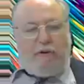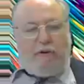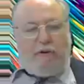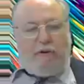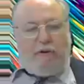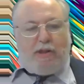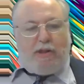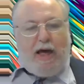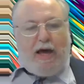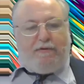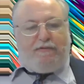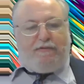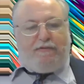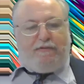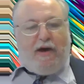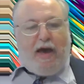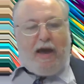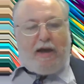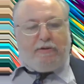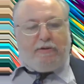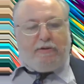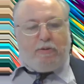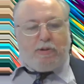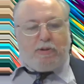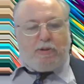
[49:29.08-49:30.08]
a lot of
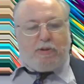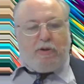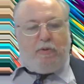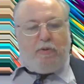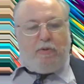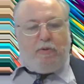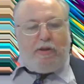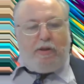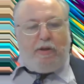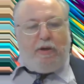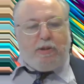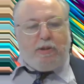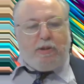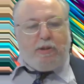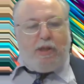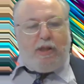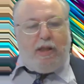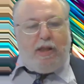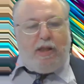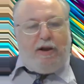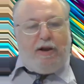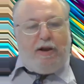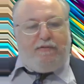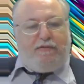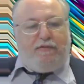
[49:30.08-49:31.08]
factors. There really is a
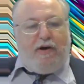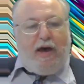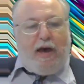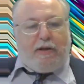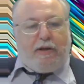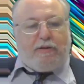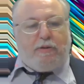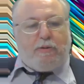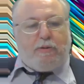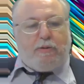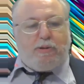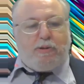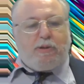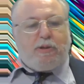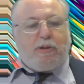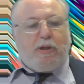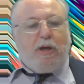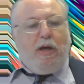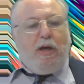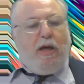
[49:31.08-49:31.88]
lot of factors.